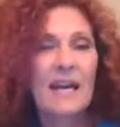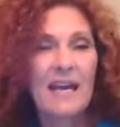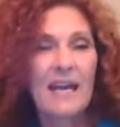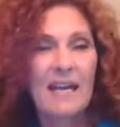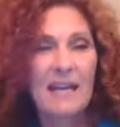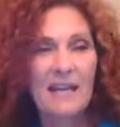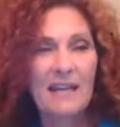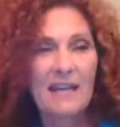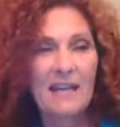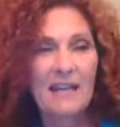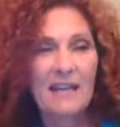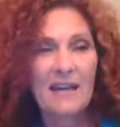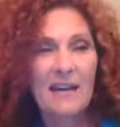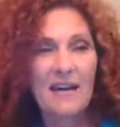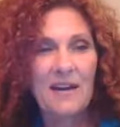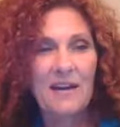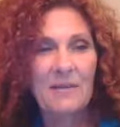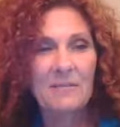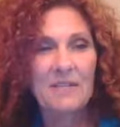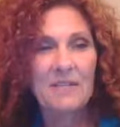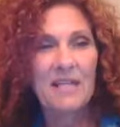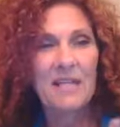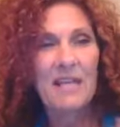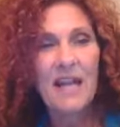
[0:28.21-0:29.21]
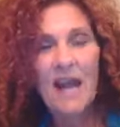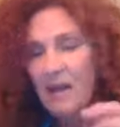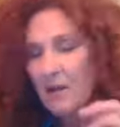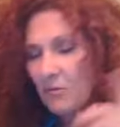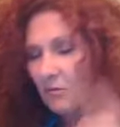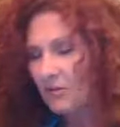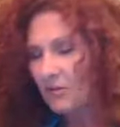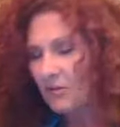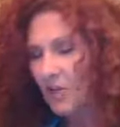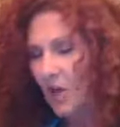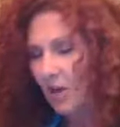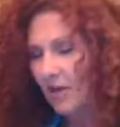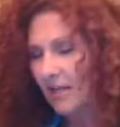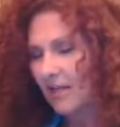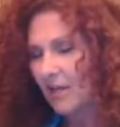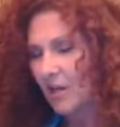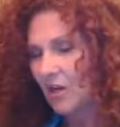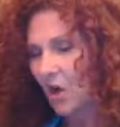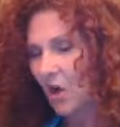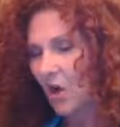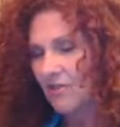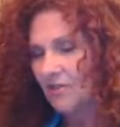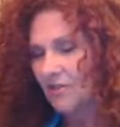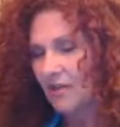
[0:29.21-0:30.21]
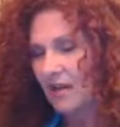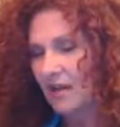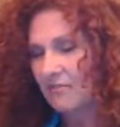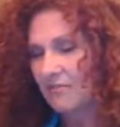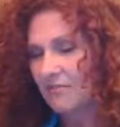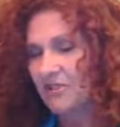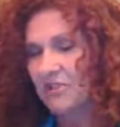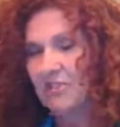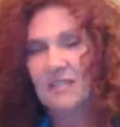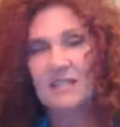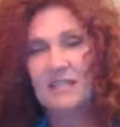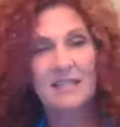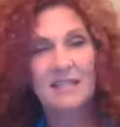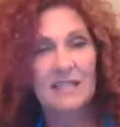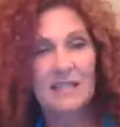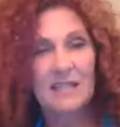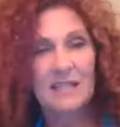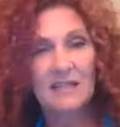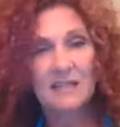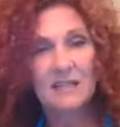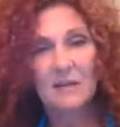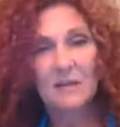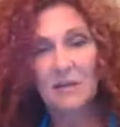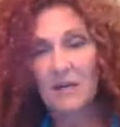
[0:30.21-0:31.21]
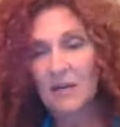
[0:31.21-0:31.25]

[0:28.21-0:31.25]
And um, tonight we're talking Alzheimer's disease.